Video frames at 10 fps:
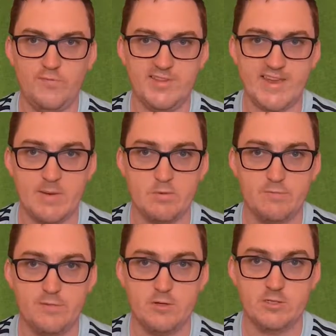of the
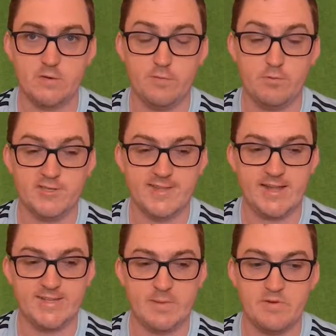table. First off, it was
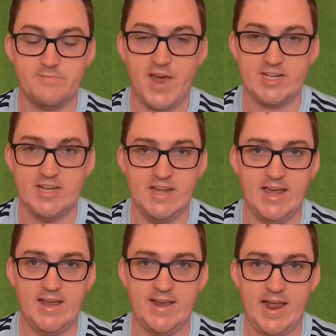that team, in fact,
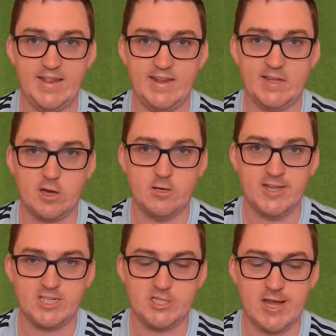in
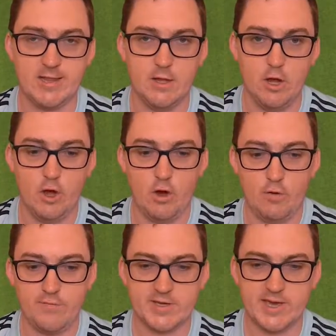Atletico Nacional
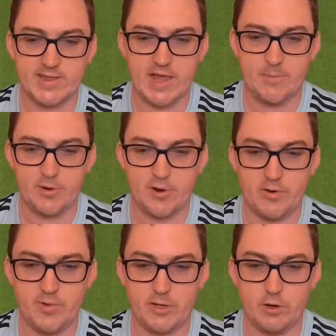of
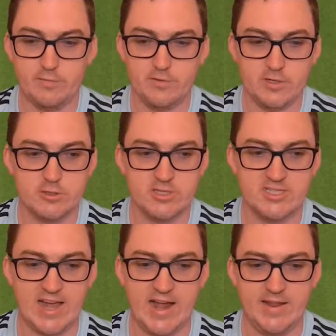Colombia, and we got off to a
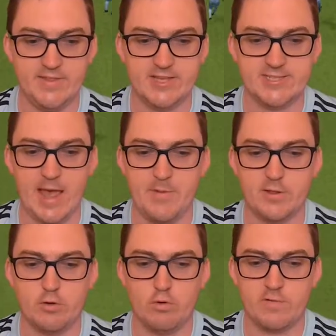good start in this game.
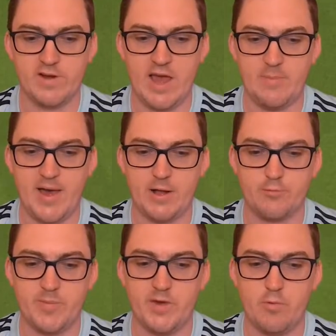At the quarter of an hour mark,
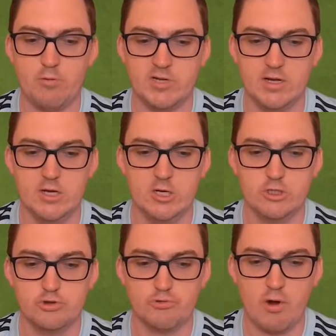Remy Walter
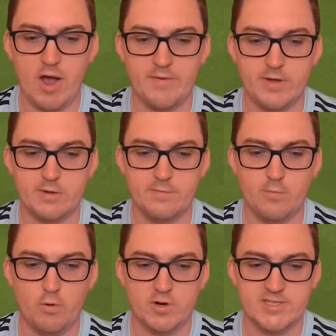driving
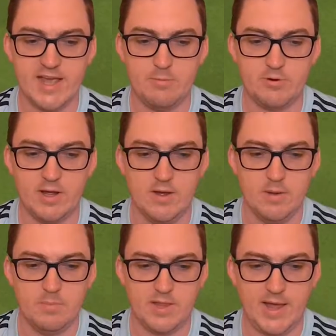forward is able to
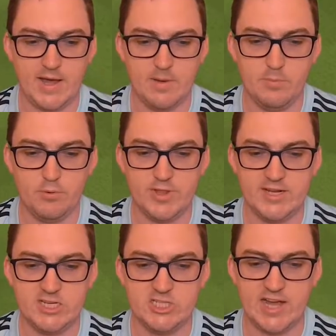play a ball
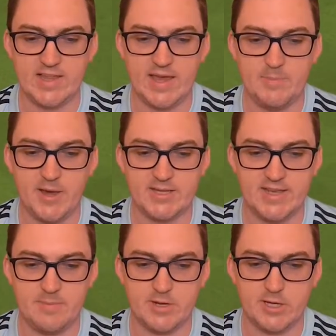there to Jala. He
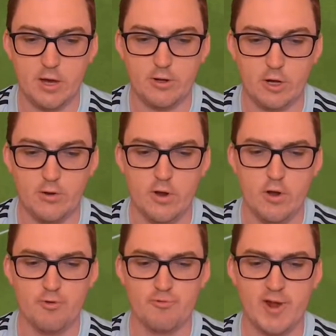picks out Makoko.
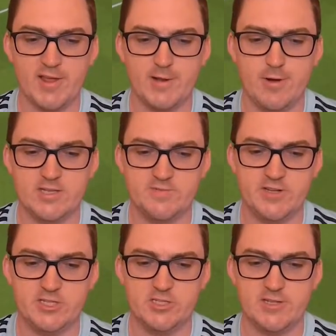Really nice
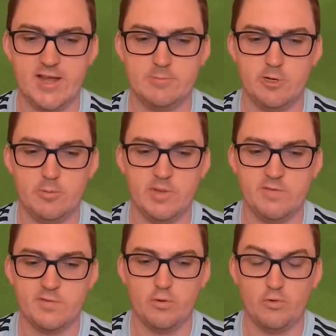finish into that top
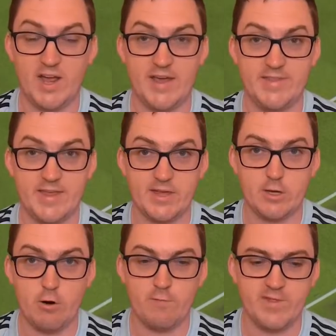left corner. Another
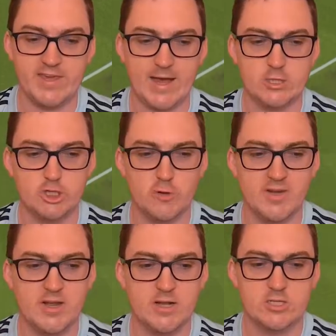goal for the young
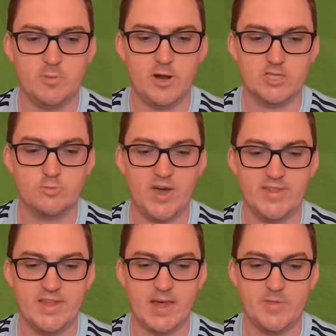German to put us
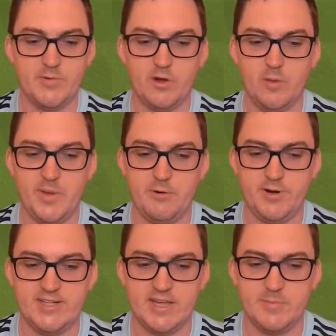1-0 up. Then we got a
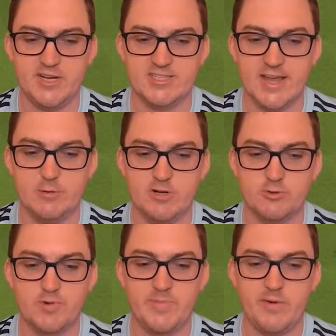penalty 10 minutes later,
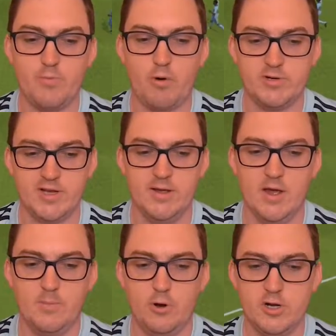which Remy Walter
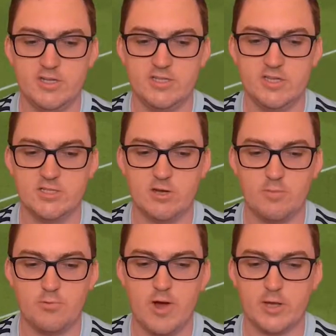put into the
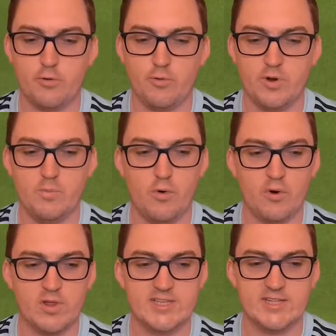top right corner,
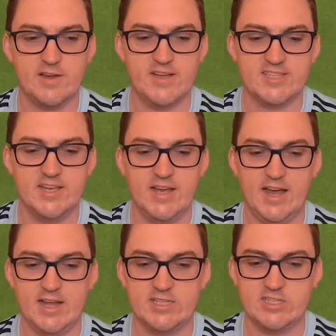more or less to give us
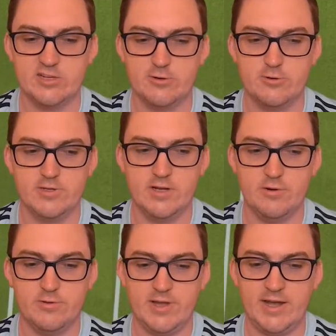a
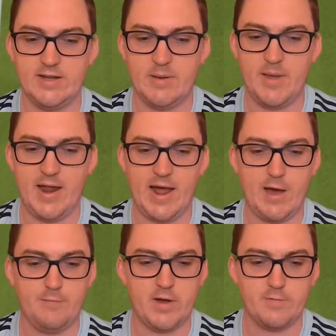2-0 lead about
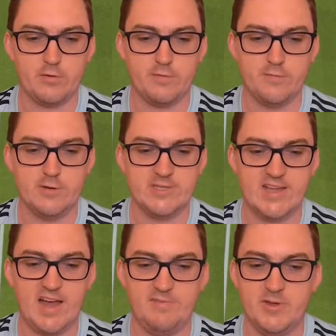halfway through the
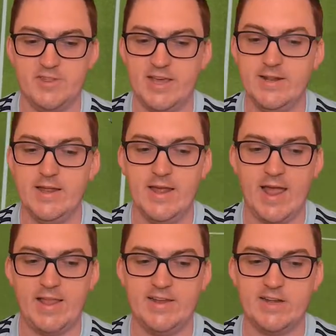first half. But then
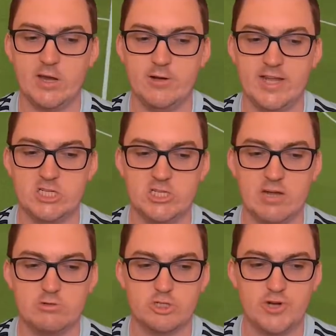Atletico
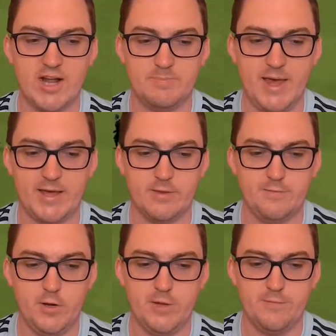Nacional struck back at
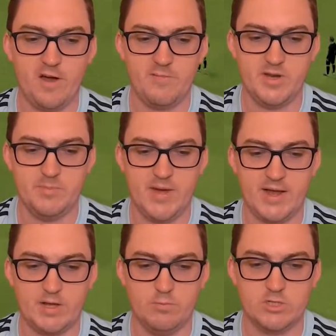the 35-minute
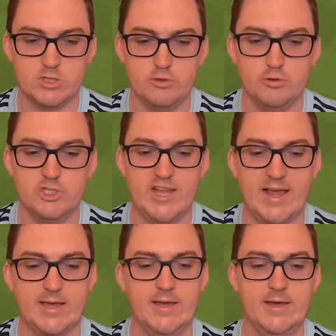mark. It was
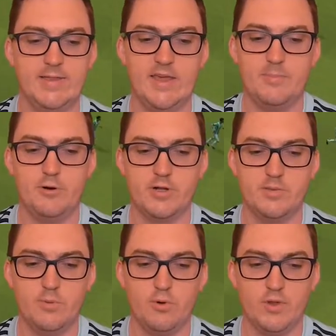Kuzilek there
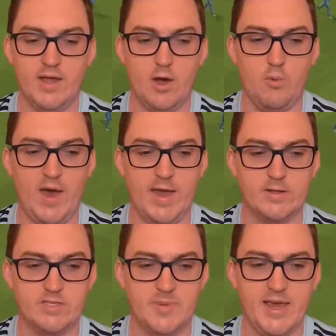putting the ball
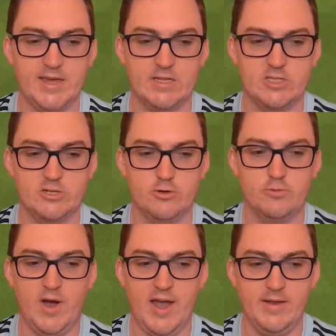away to make it
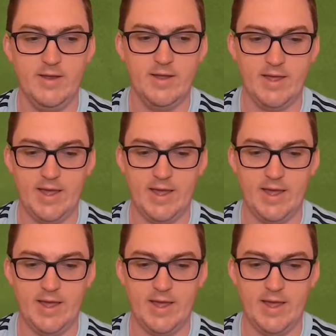2-1.